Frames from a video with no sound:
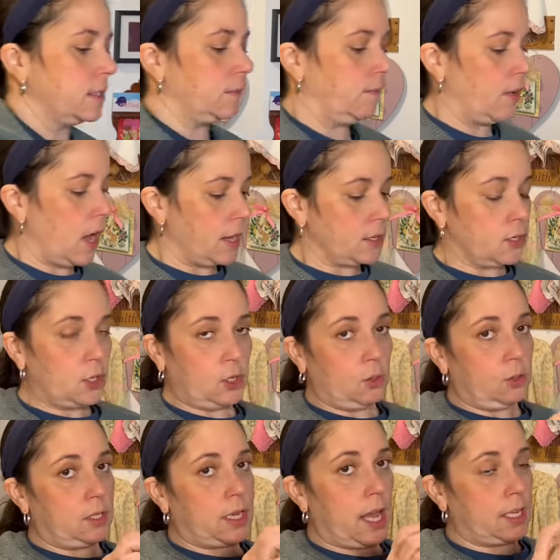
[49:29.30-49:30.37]

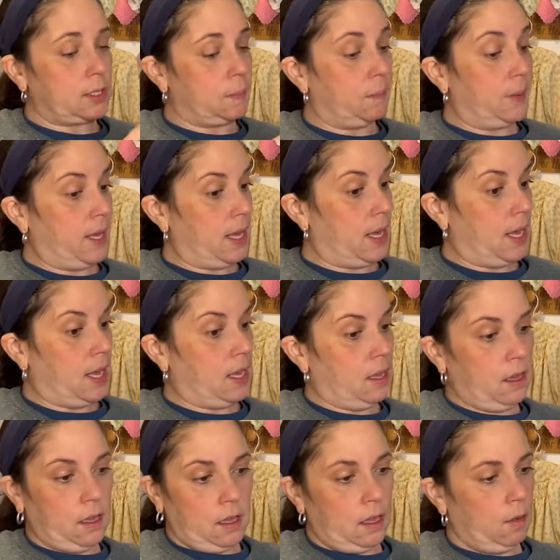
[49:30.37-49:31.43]
fondue sets, big,
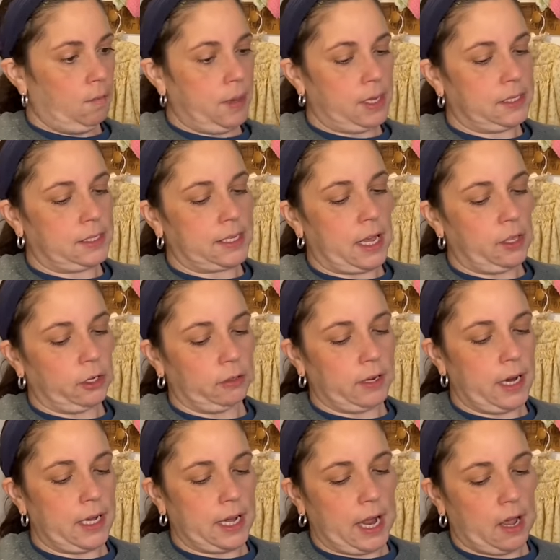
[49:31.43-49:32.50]
big seller
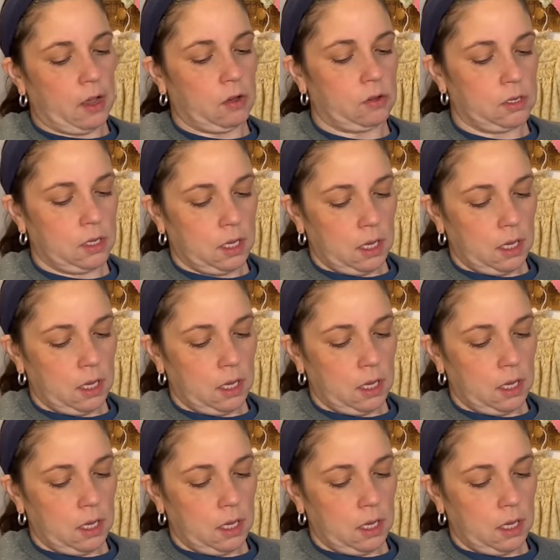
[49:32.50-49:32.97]
right now.